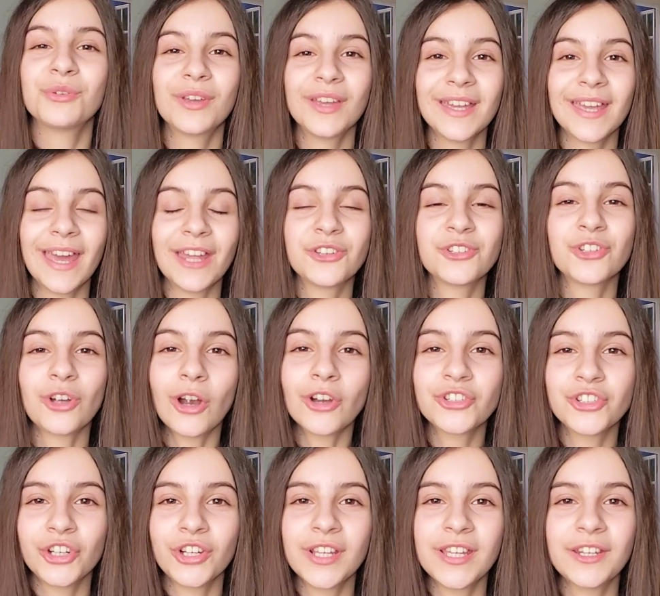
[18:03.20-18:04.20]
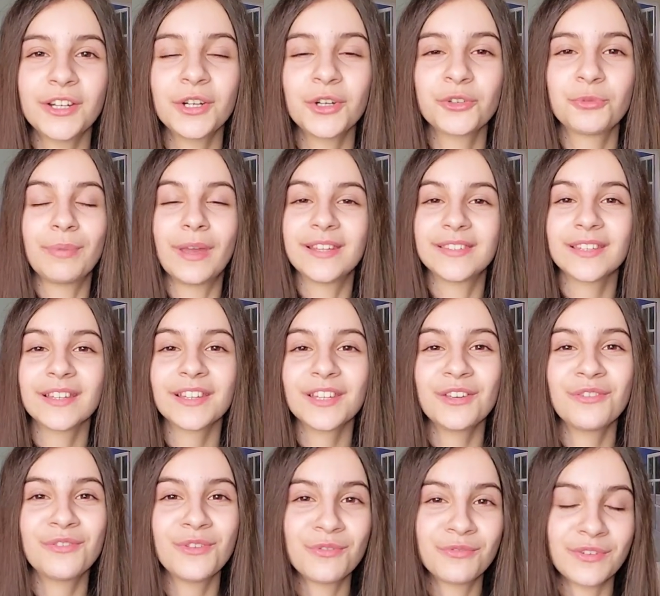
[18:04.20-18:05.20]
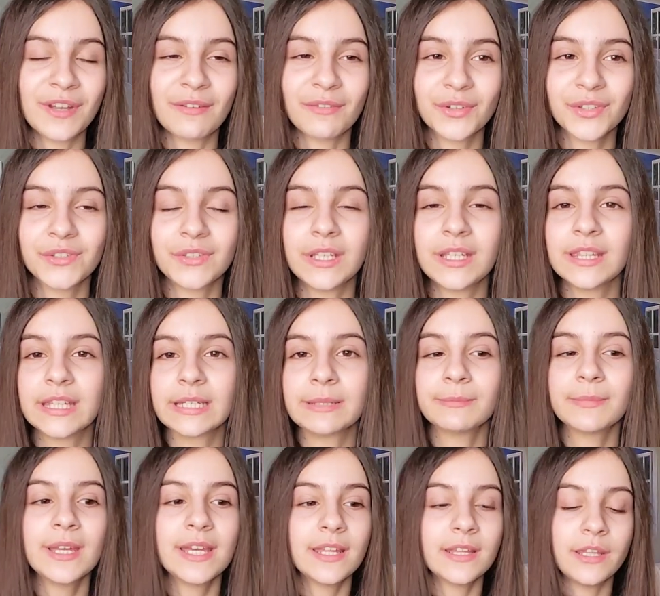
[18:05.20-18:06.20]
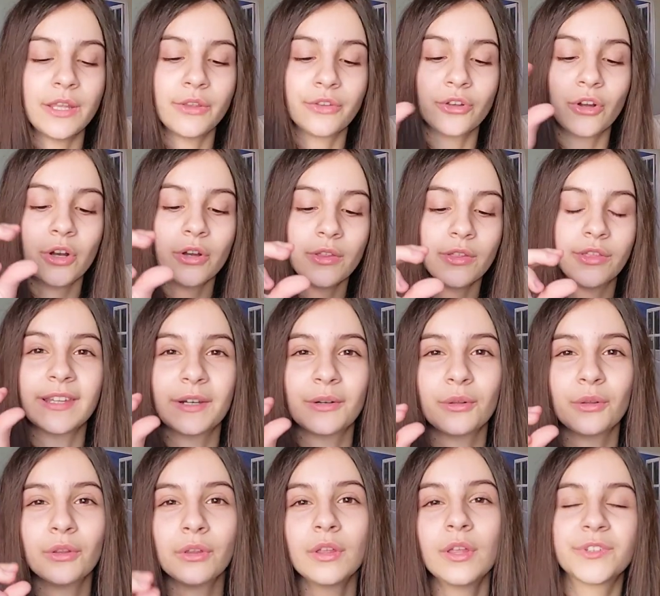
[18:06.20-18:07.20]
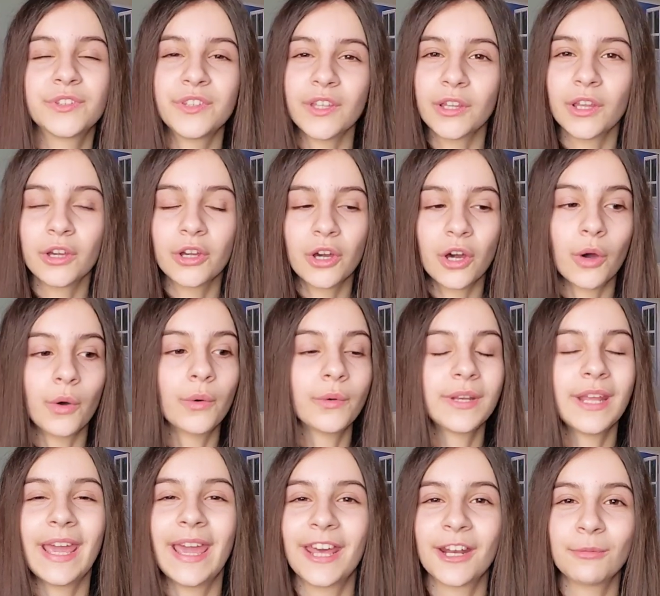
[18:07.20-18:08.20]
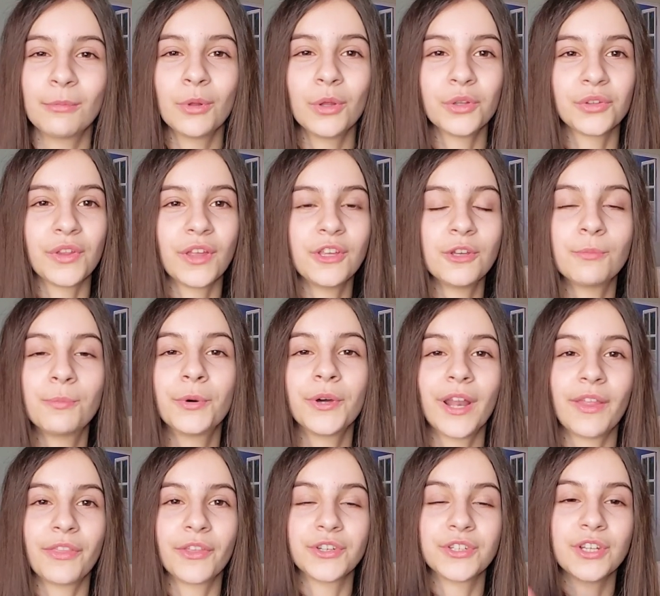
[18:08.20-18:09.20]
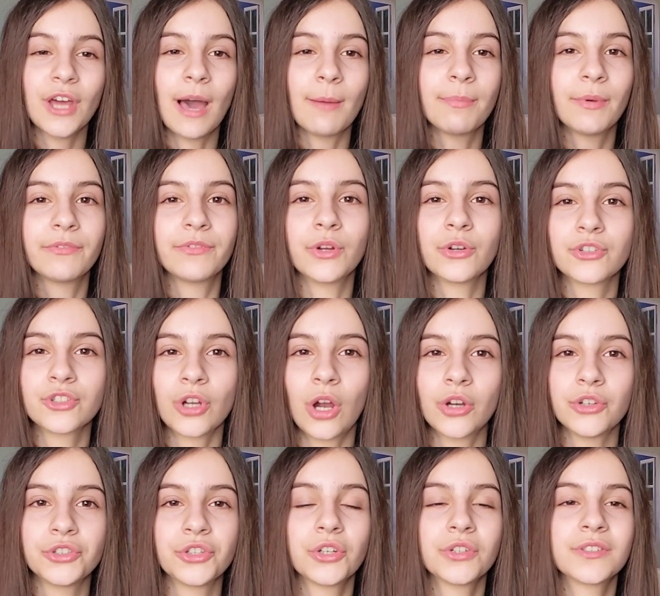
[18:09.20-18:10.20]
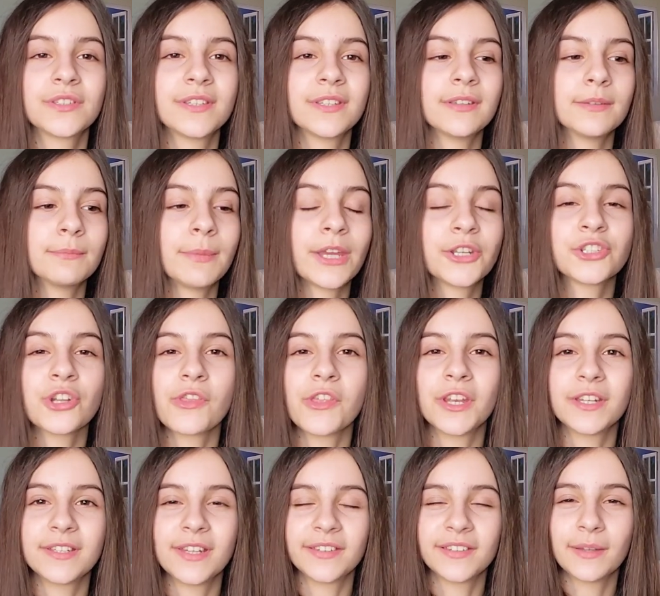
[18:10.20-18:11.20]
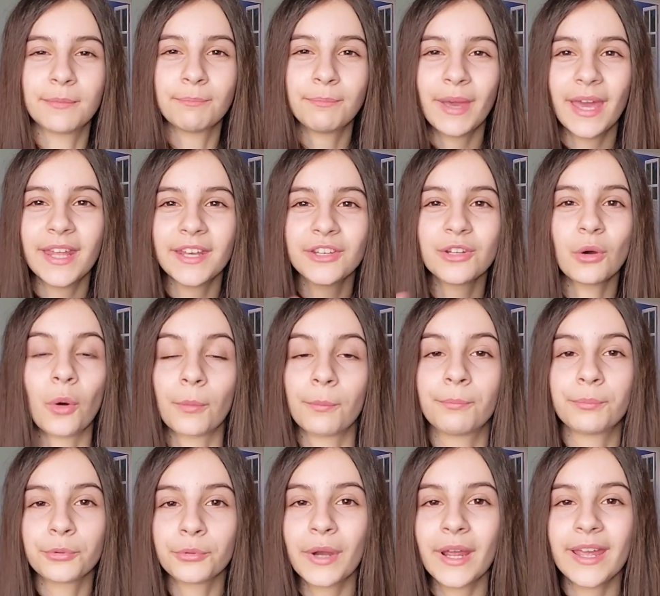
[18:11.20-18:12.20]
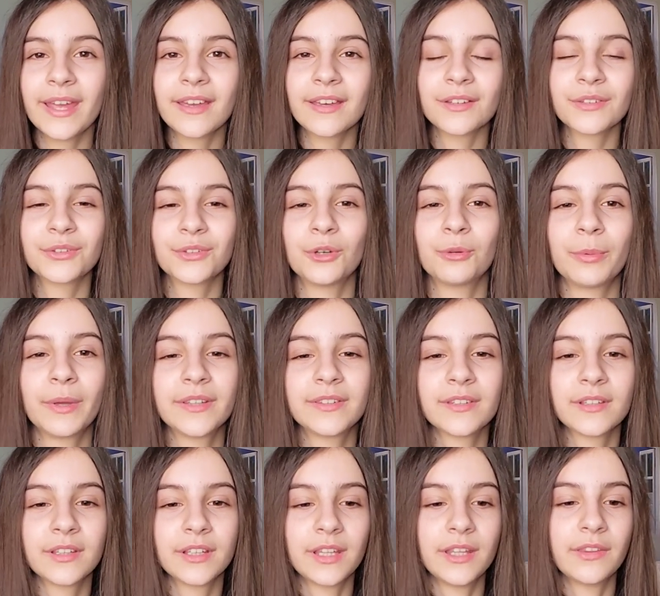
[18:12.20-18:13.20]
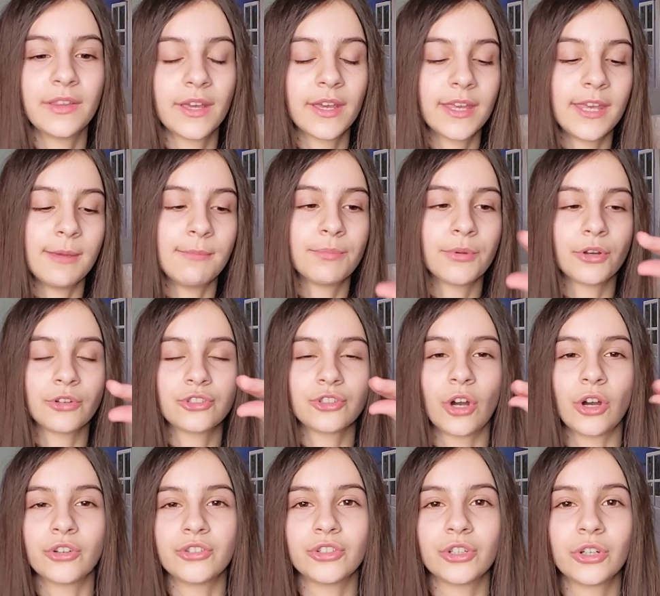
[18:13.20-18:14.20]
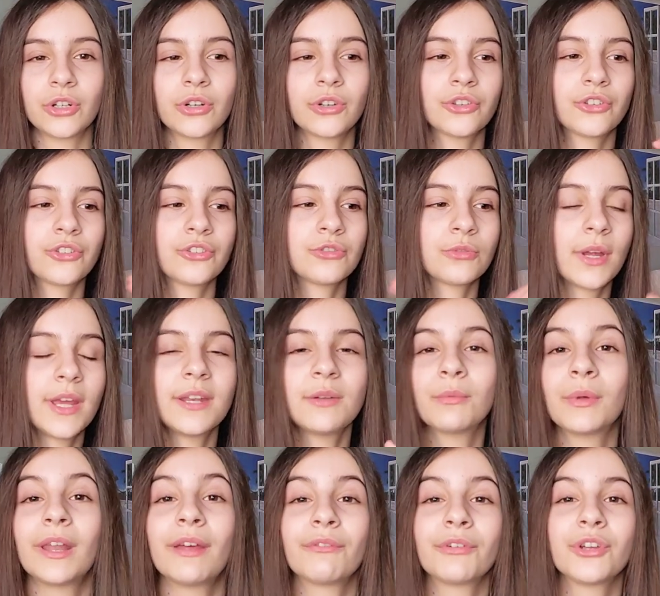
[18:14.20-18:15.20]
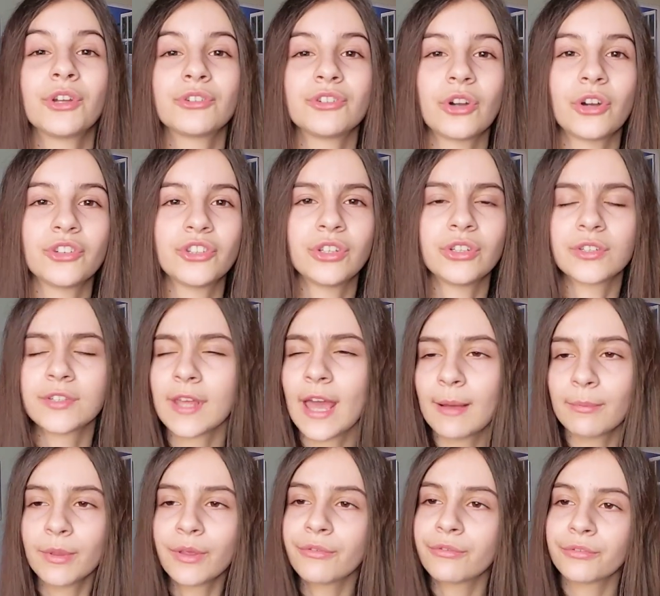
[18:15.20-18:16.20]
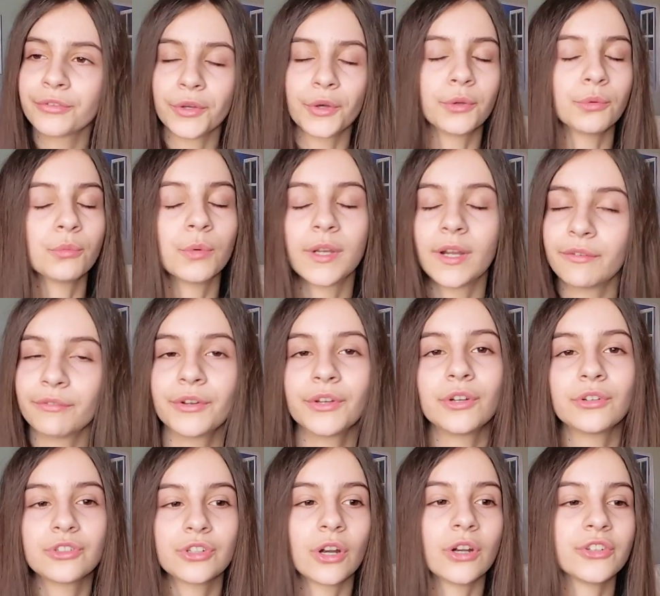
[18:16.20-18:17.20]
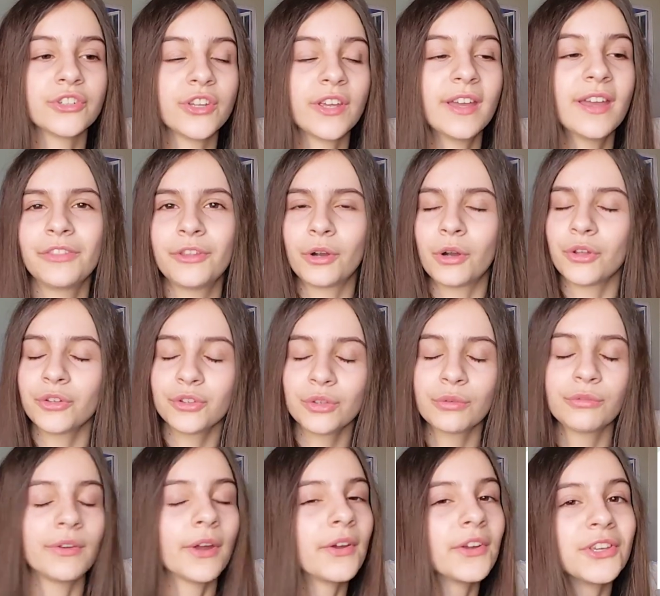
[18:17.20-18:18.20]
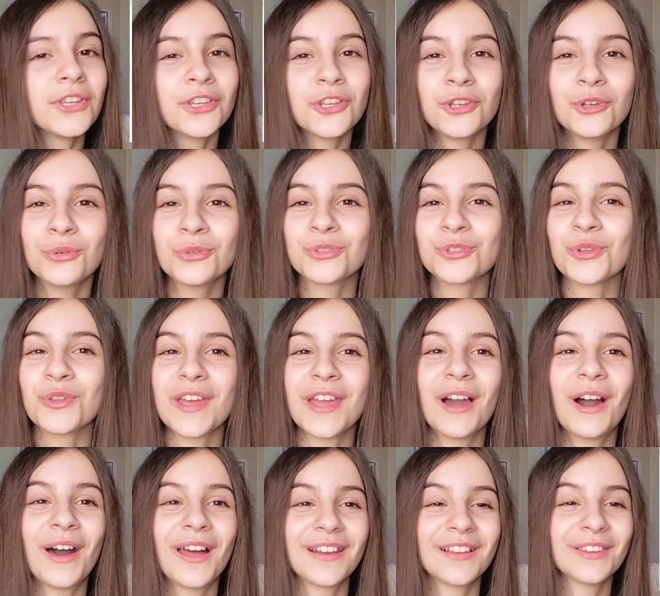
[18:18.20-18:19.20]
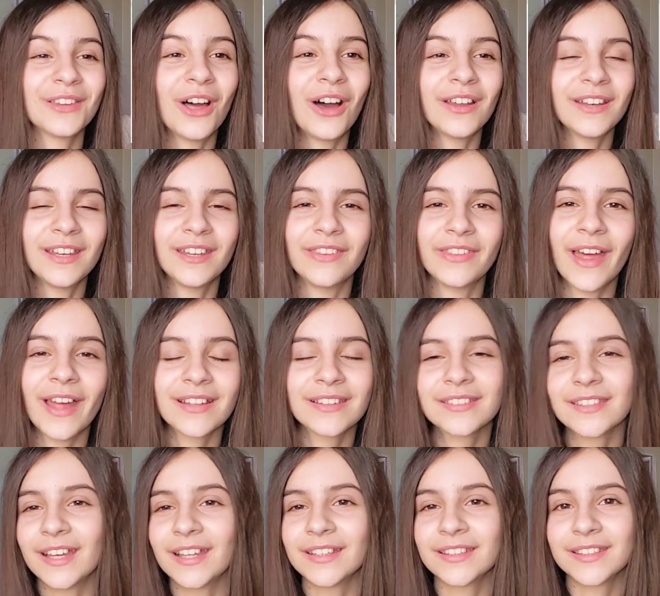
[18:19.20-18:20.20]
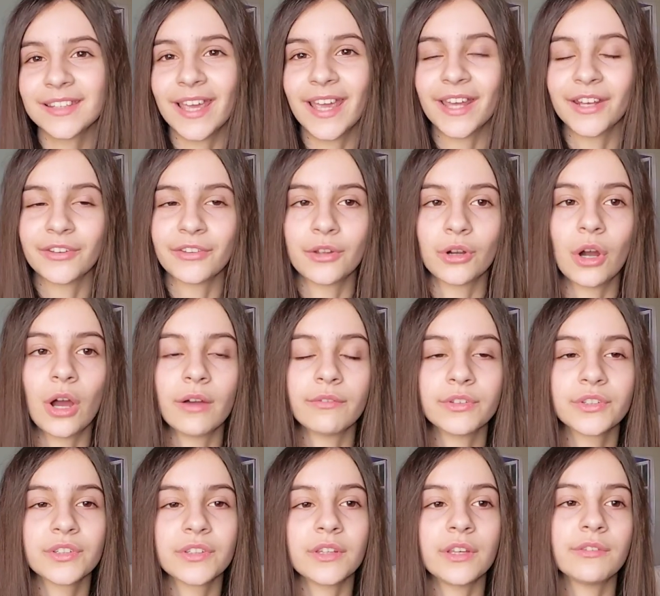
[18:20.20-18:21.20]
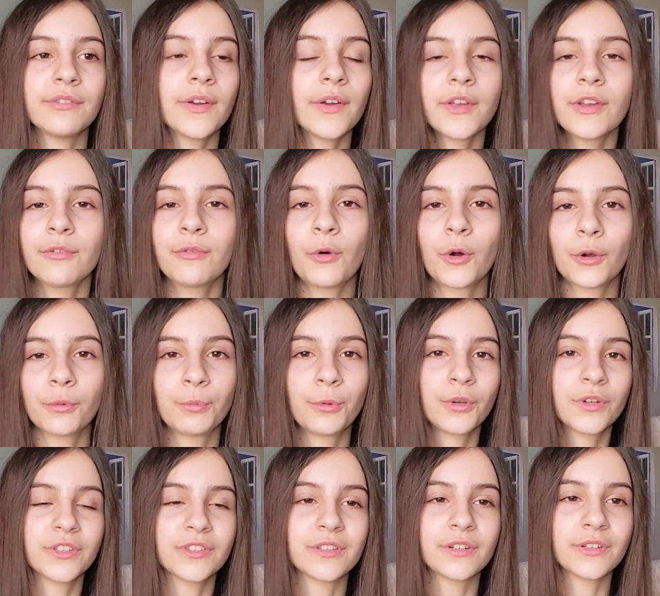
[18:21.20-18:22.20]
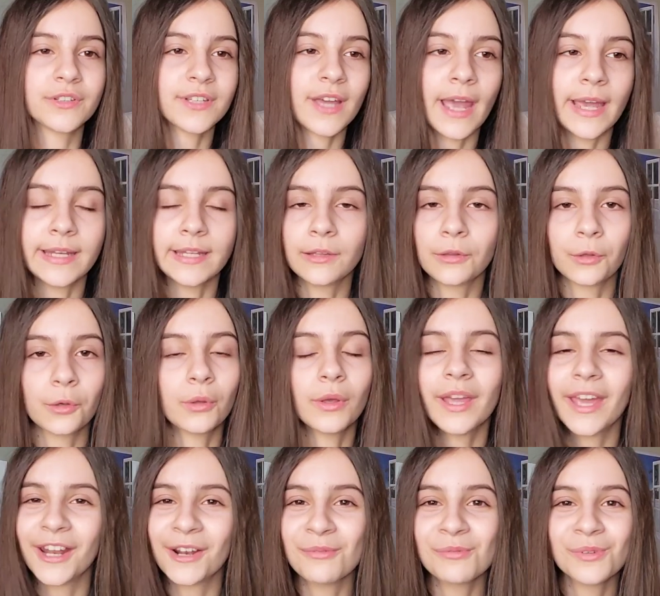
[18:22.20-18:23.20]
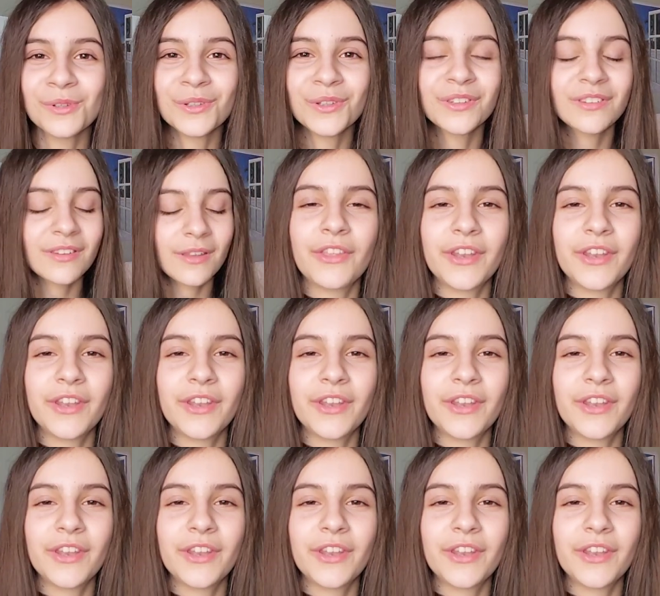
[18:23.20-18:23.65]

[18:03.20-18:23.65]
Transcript: You can get charger eaters. Basically, if you've never seen them, these are little silicone animals that you put at the top of your charger to make sure that it doesn't bend or break. So basically, they keep your charger straight whenever you're charging the tablet, phone, whatever you're charging. They're also very cute, so they add a lot in that sense, and they're obviously very affordable because they're tiny little animals.